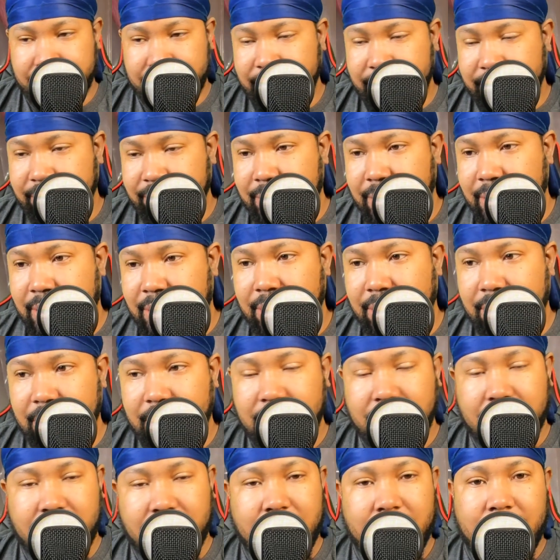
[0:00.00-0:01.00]
But,
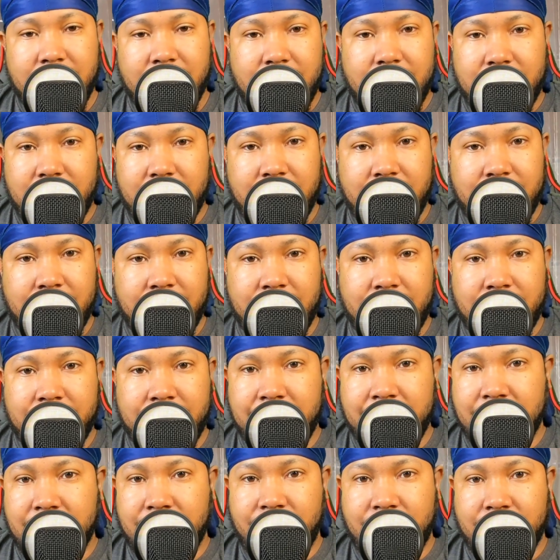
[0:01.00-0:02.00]
you know what I mean,
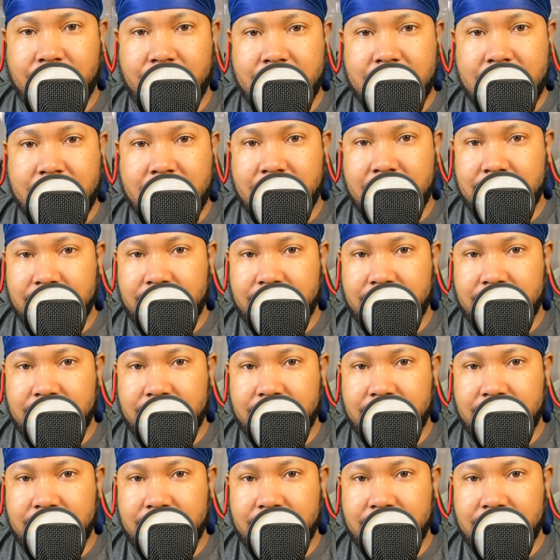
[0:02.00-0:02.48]
and whatnot.